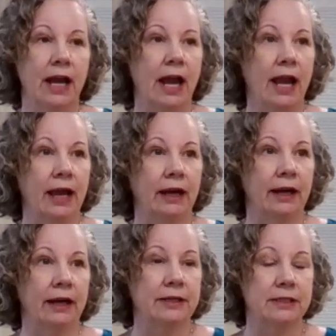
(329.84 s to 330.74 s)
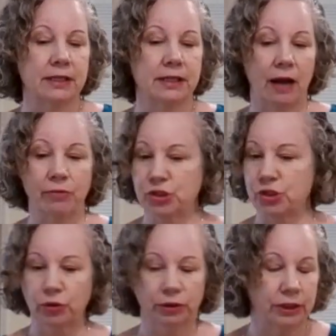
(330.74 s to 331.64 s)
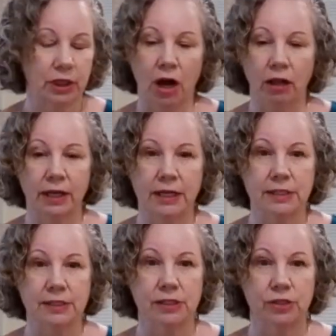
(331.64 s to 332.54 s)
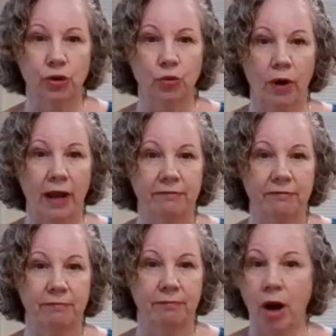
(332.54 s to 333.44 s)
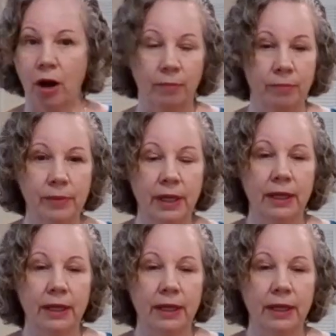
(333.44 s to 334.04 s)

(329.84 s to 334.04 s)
and I was told to call his new wife Mom,